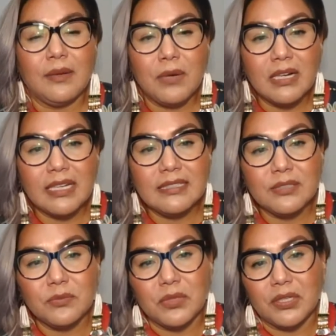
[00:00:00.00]
I walk
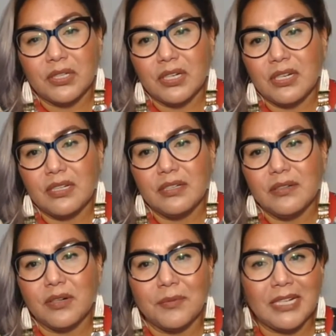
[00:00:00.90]
into work
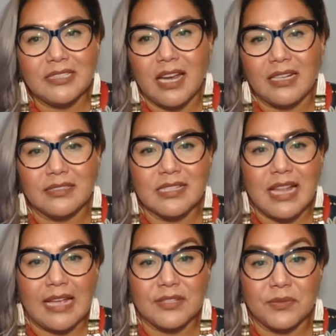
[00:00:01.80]
or my child's
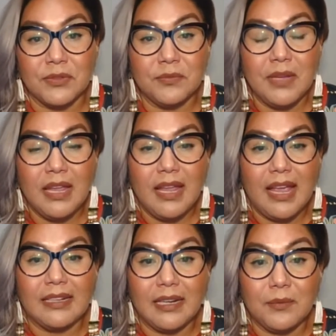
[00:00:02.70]
classroom
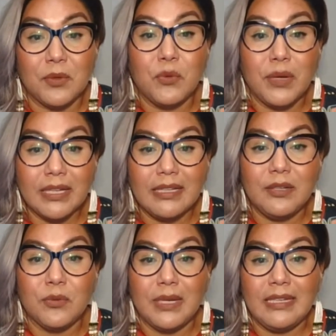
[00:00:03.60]
and I am
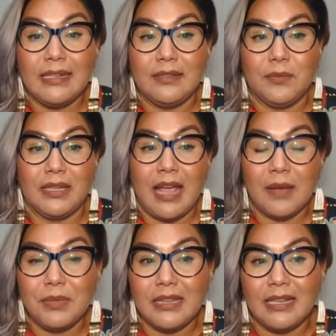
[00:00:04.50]
quickly greeted with
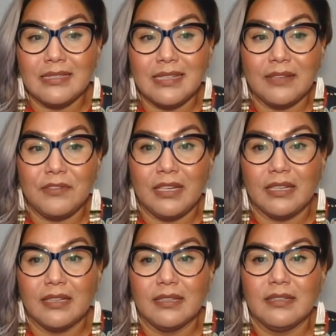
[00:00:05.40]
Happy Thanksgiving.